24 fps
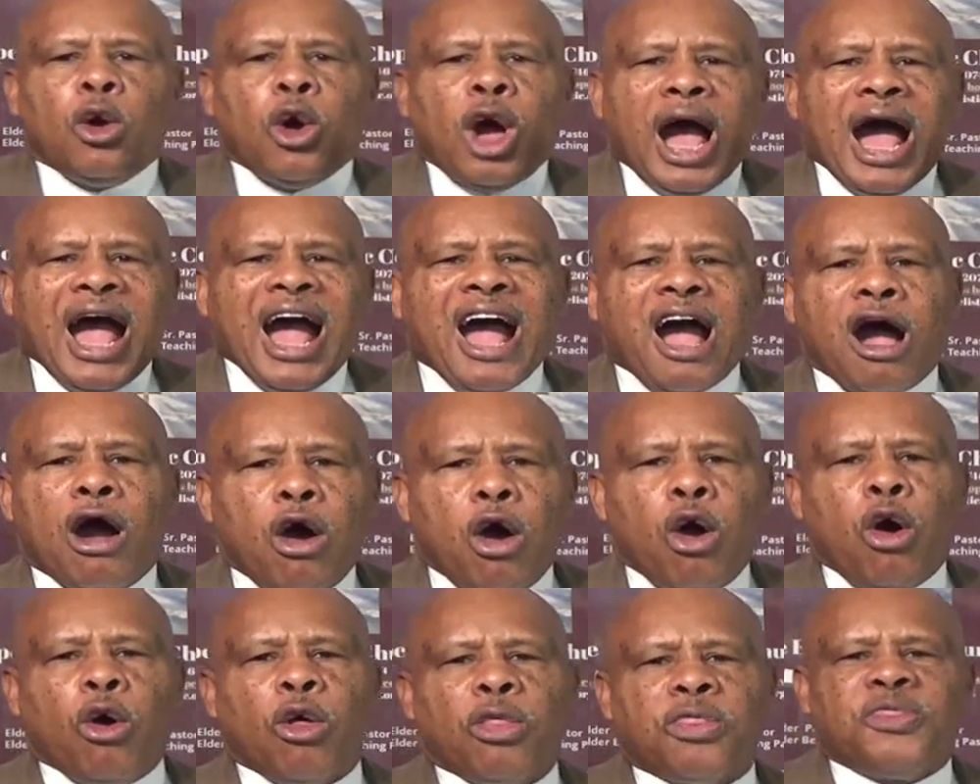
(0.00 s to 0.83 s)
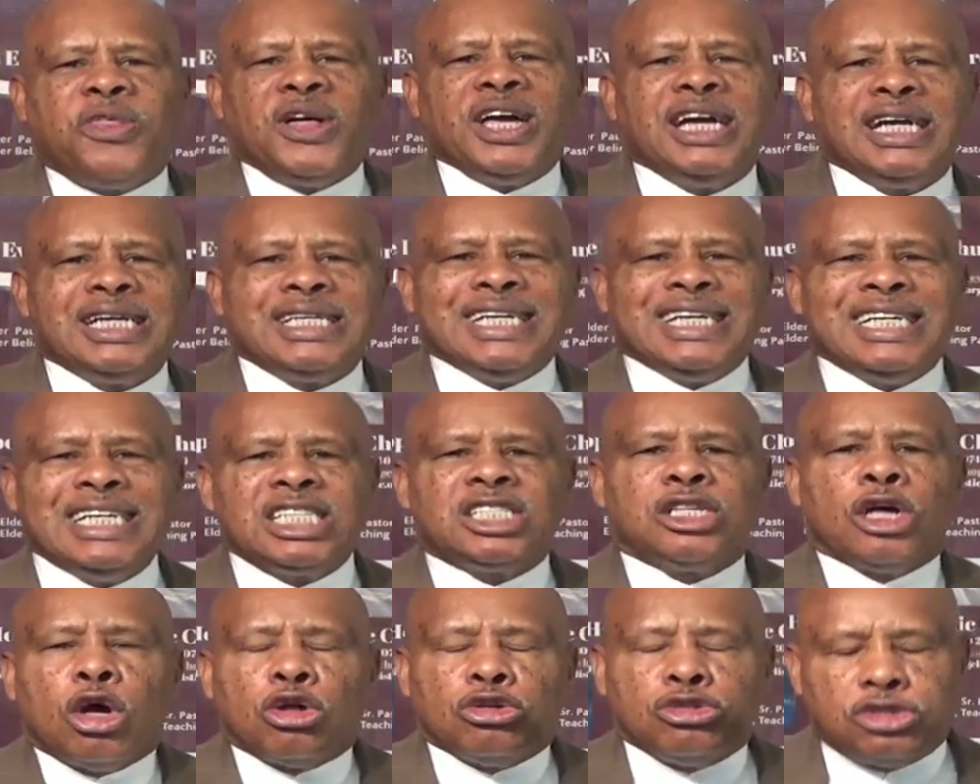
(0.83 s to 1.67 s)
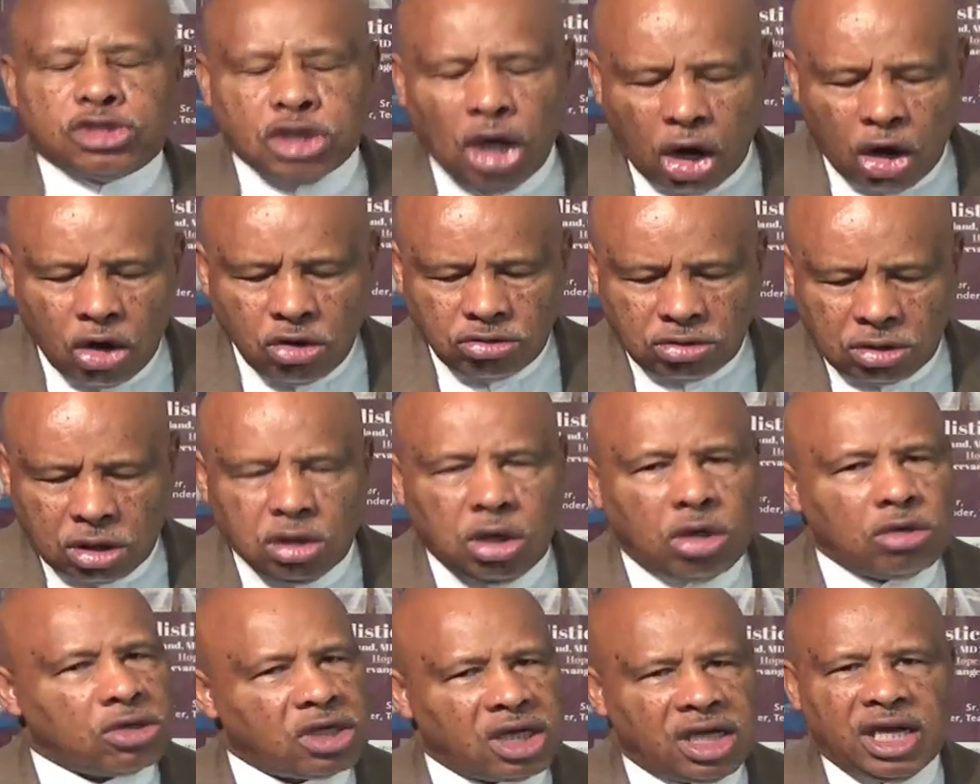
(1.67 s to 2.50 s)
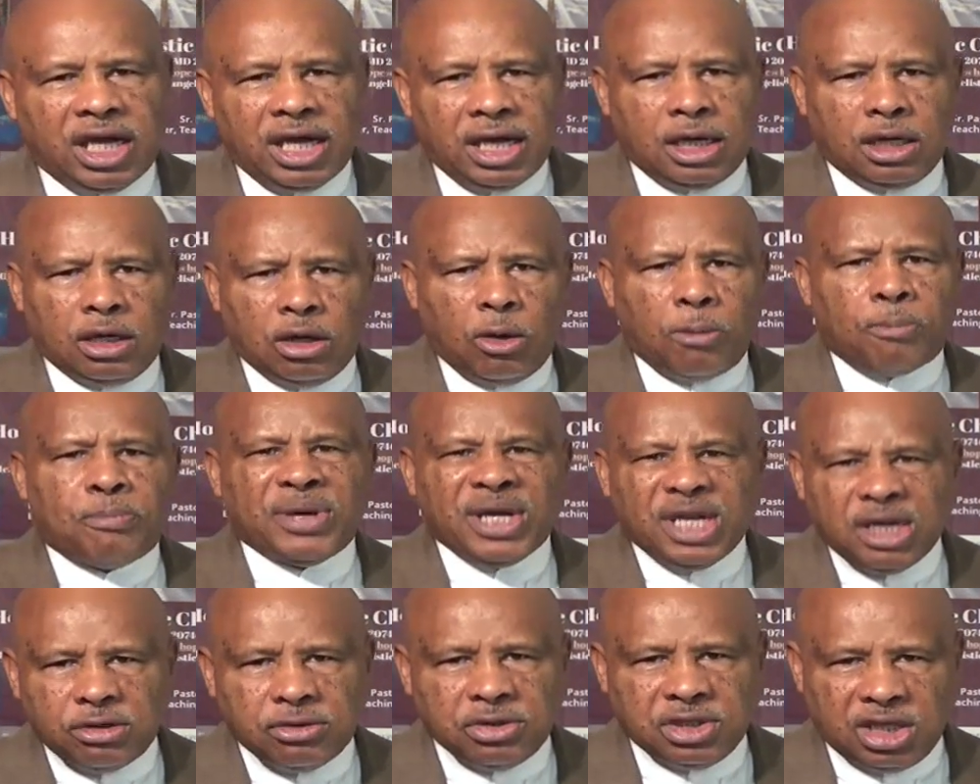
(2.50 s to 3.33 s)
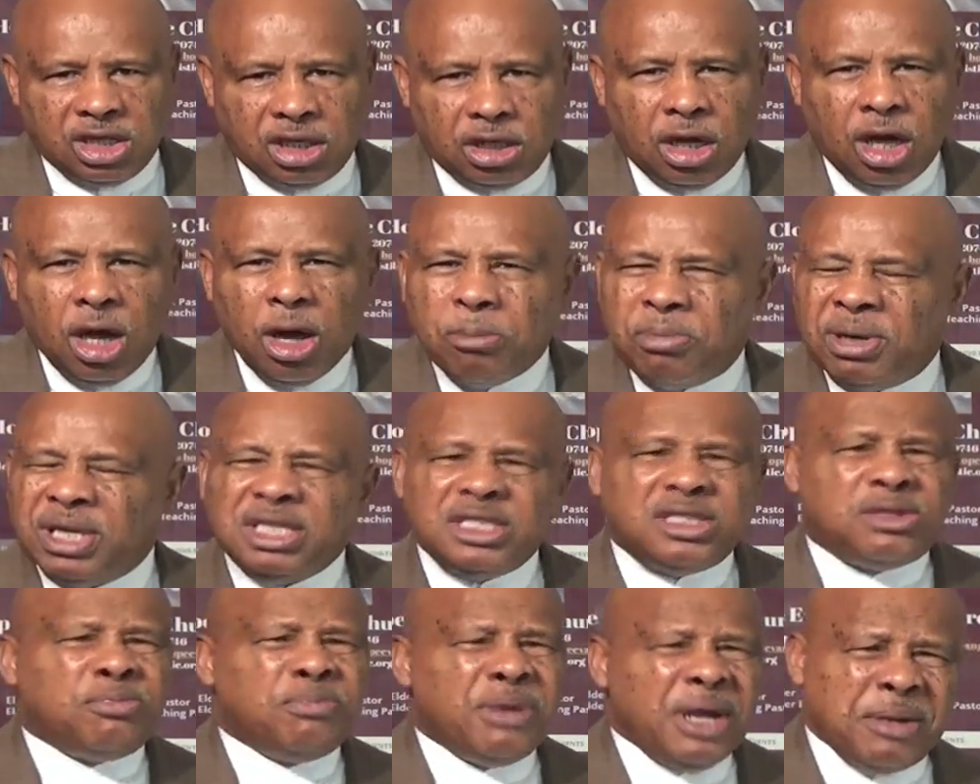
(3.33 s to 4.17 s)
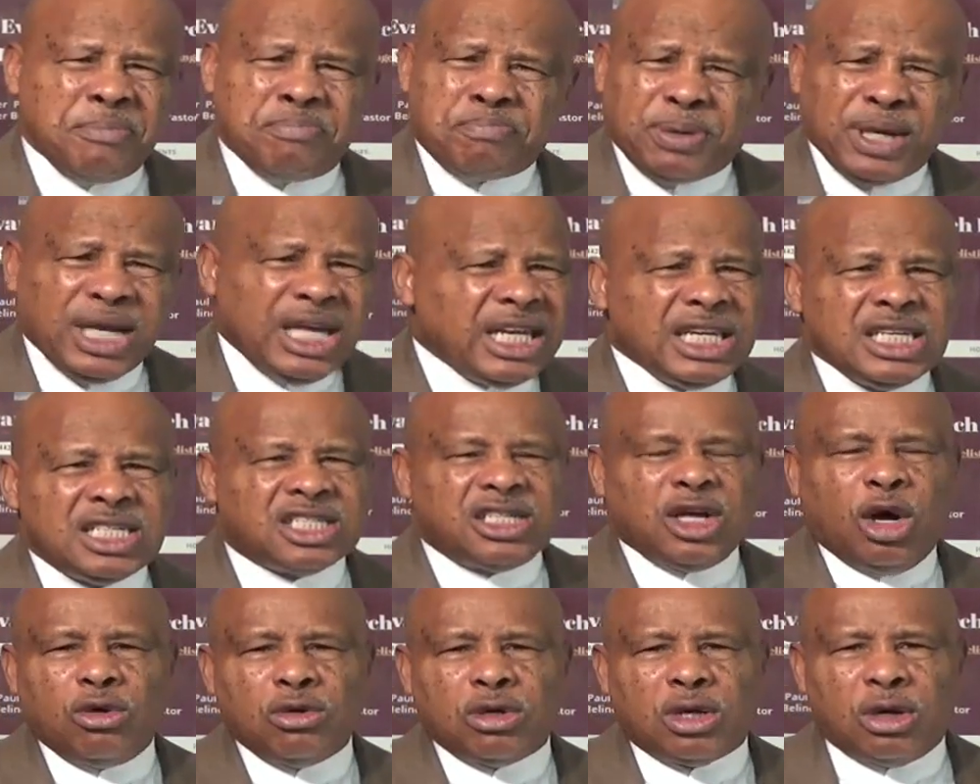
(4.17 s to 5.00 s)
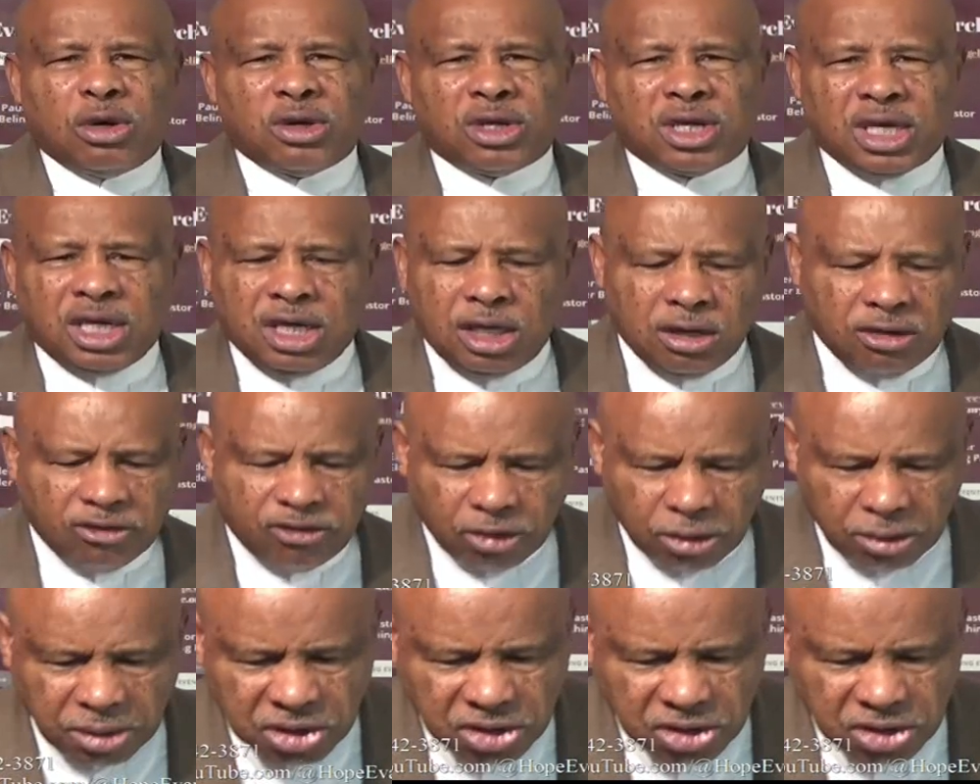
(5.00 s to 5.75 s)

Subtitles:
Our whole thing is, don't go to hell, period. And please don't go to hell from the